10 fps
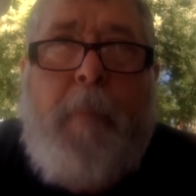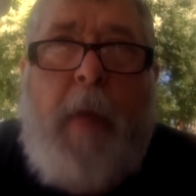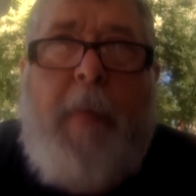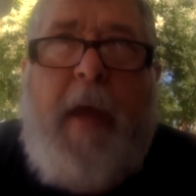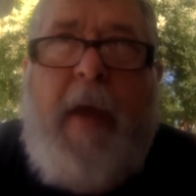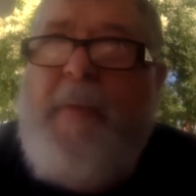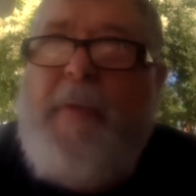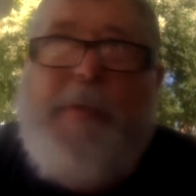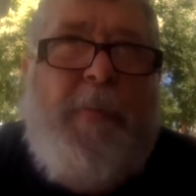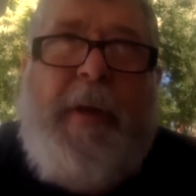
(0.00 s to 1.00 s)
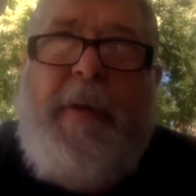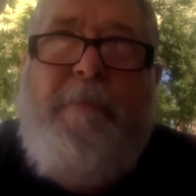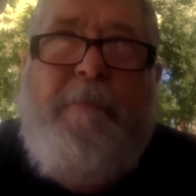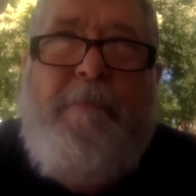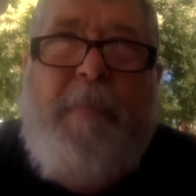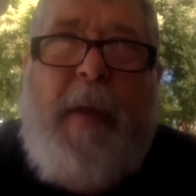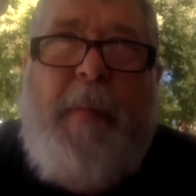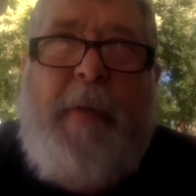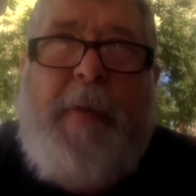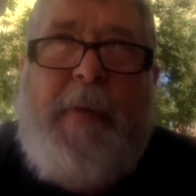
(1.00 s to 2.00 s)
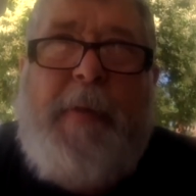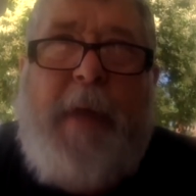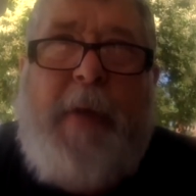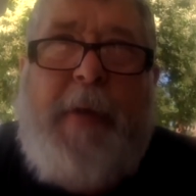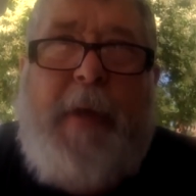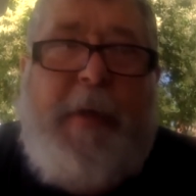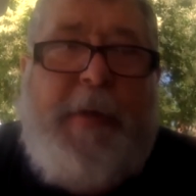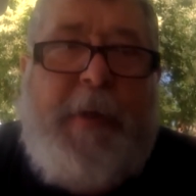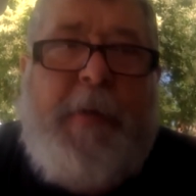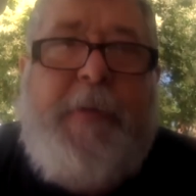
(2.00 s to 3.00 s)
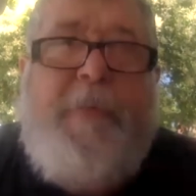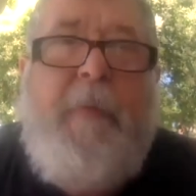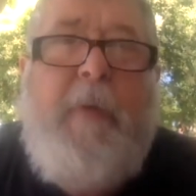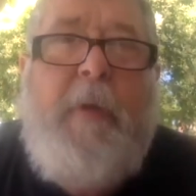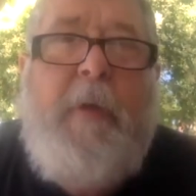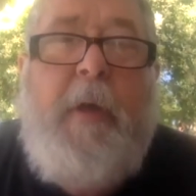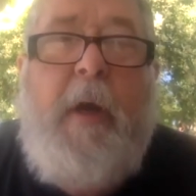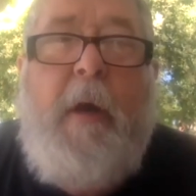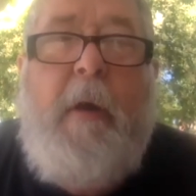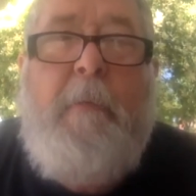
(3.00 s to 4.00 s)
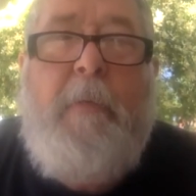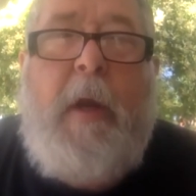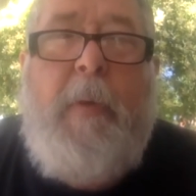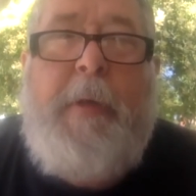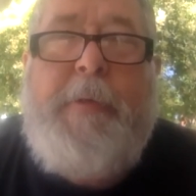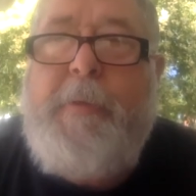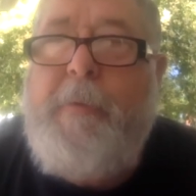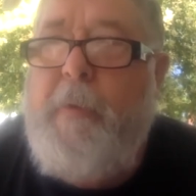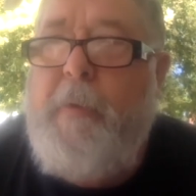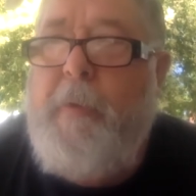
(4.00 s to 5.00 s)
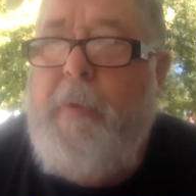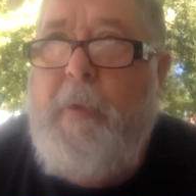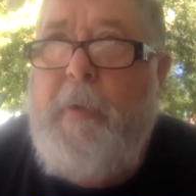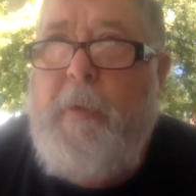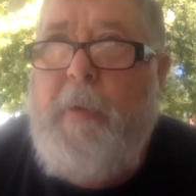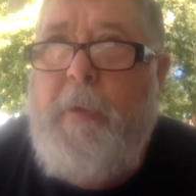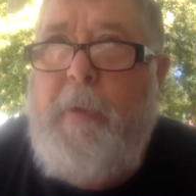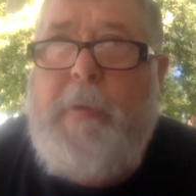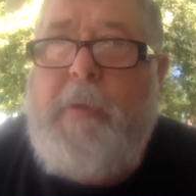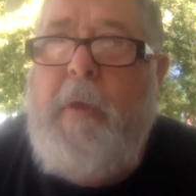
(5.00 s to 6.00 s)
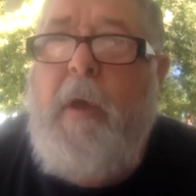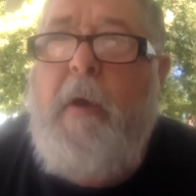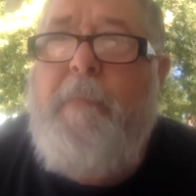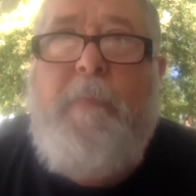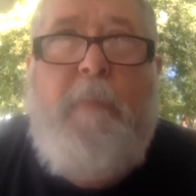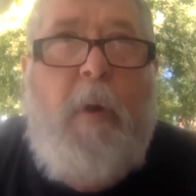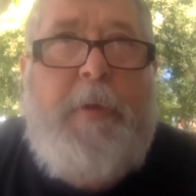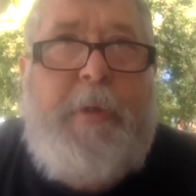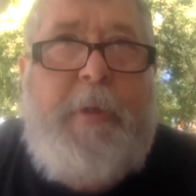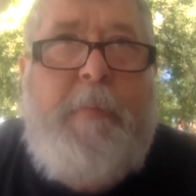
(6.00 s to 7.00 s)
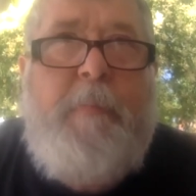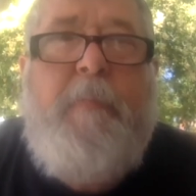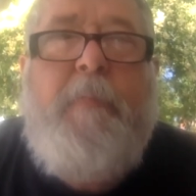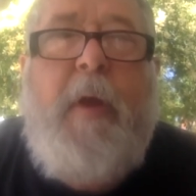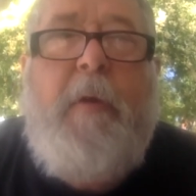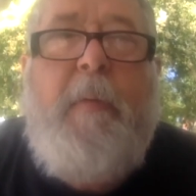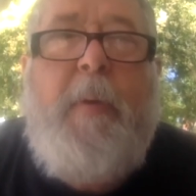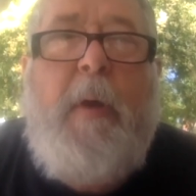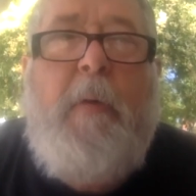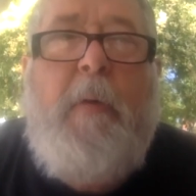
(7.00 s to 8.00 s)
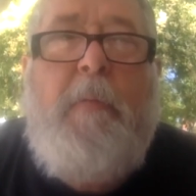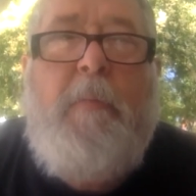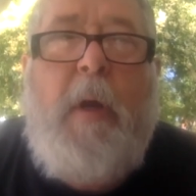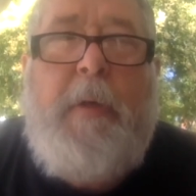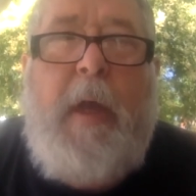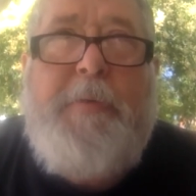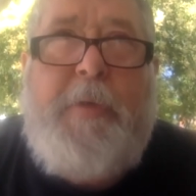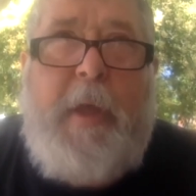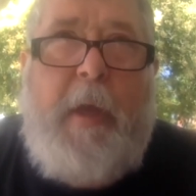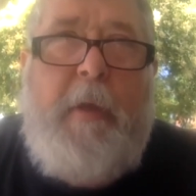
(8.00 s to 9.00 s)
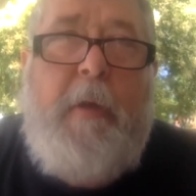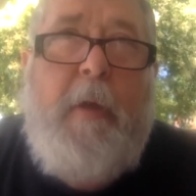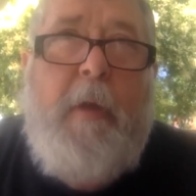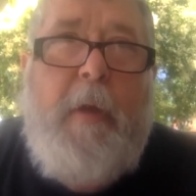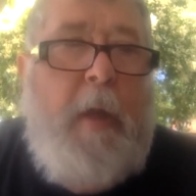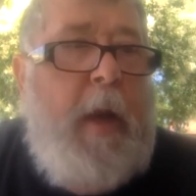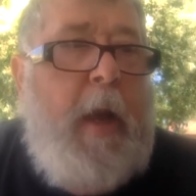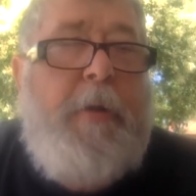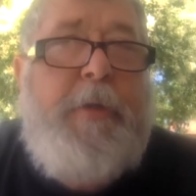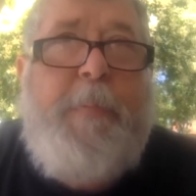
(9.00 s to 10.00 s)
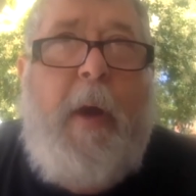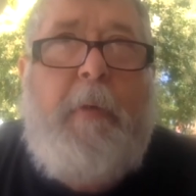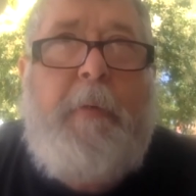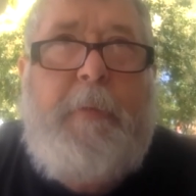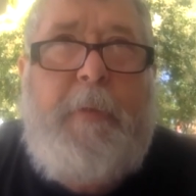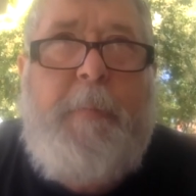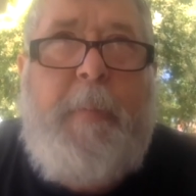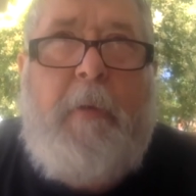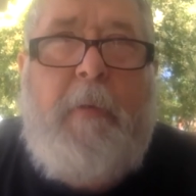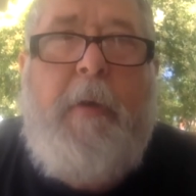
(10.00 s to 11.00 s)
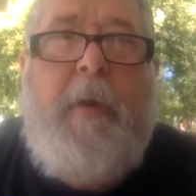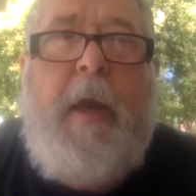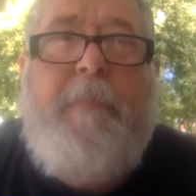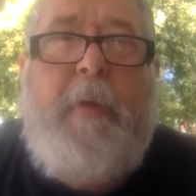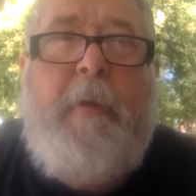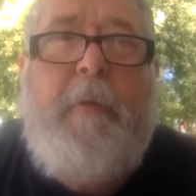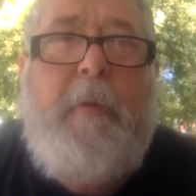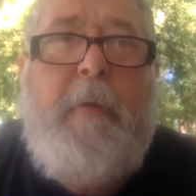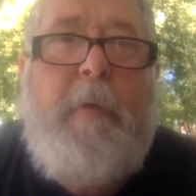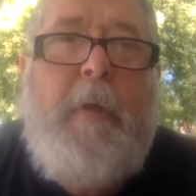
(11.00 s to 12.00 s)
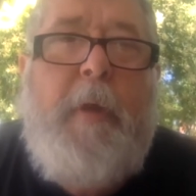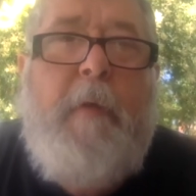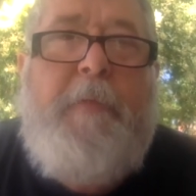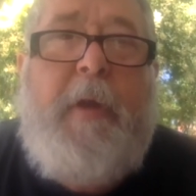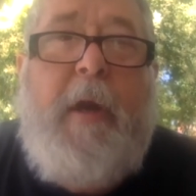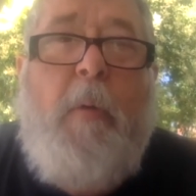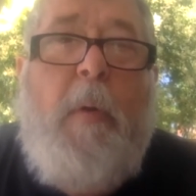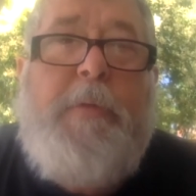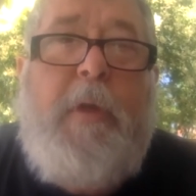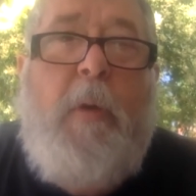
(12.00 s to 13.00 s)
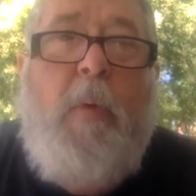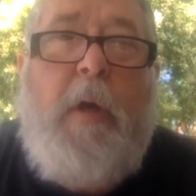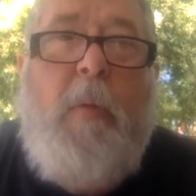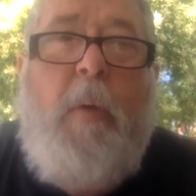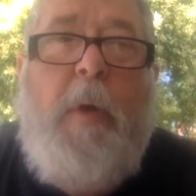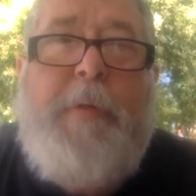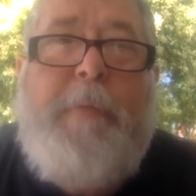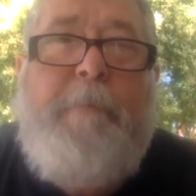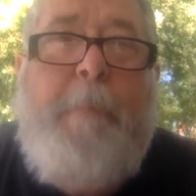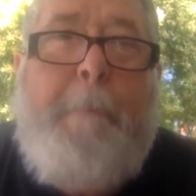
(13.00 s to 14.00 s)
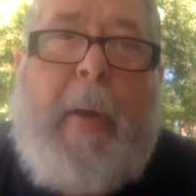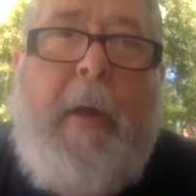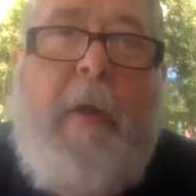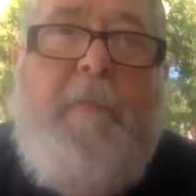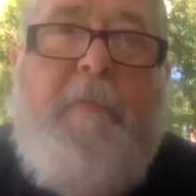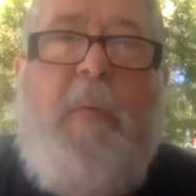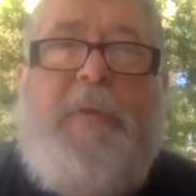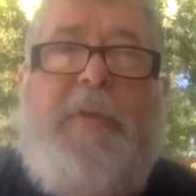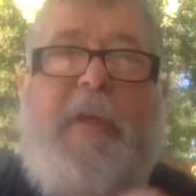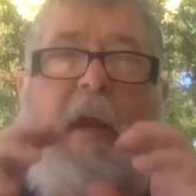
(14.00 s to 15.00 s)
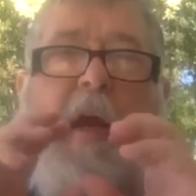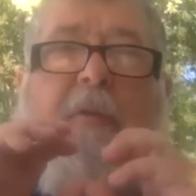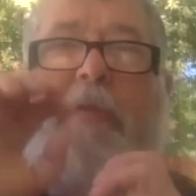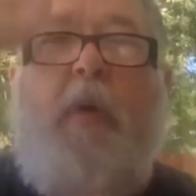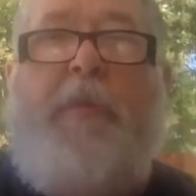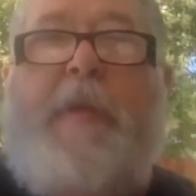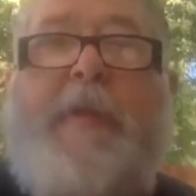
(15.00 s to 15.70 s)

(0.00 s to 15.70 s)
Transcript: I think I've missed three maybe since 1986. Uh, um, great race. Used to love watching Fred Lebow prognosticate and Alan smile in the background and have to figure out what was going to work and what wasn't. Fred would just kind of like throw things